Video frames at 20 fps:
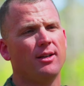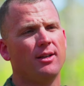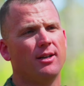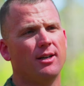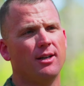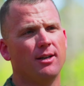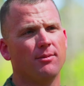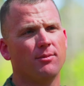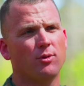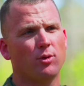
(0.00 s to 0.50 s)

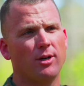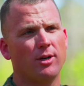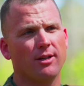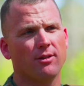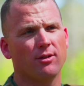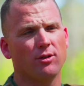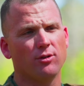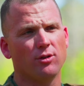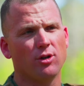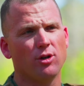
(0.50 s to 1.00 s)
uh, throughout
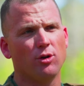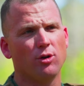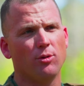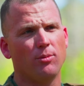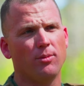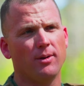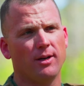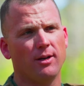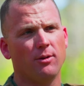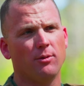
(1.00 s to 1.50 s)
the
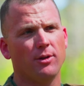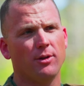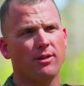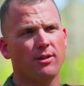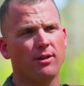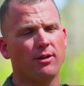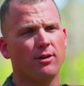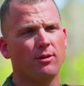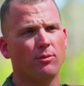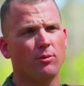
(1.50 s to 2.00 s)
globe uh, with,
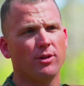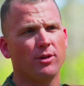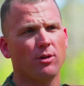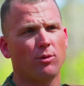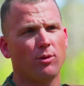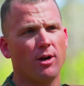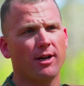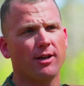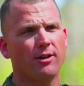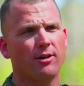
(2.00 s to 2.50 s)
the, with the
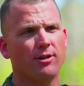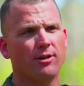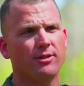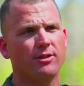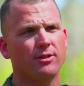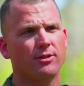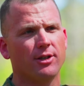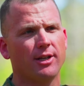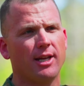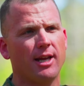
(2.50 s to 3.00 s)
rocket
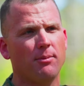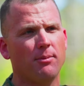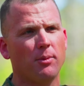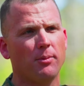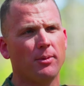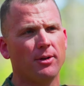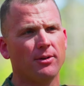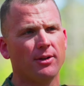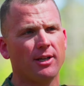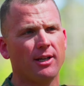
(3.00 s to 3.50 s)
artillery
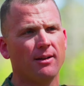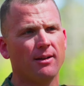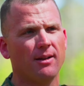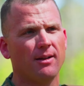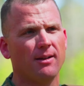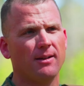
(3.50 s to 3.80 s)
capability.